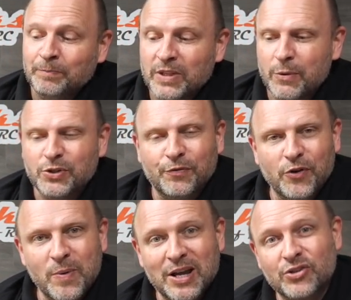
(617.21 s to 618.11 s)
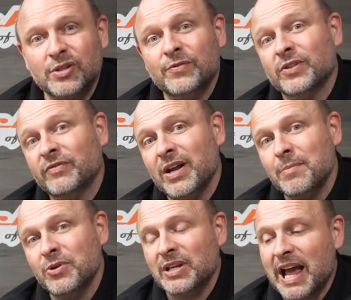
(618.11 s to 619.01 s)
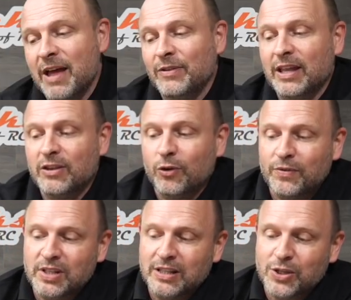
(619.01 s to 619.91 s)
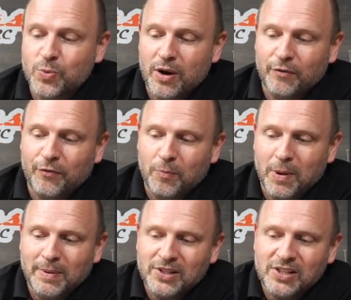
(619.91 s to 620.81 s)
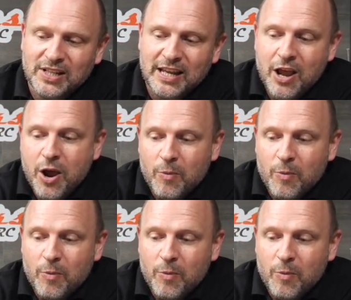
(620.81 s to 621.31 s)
There was a few extras for development, and then obviously this one for publicity,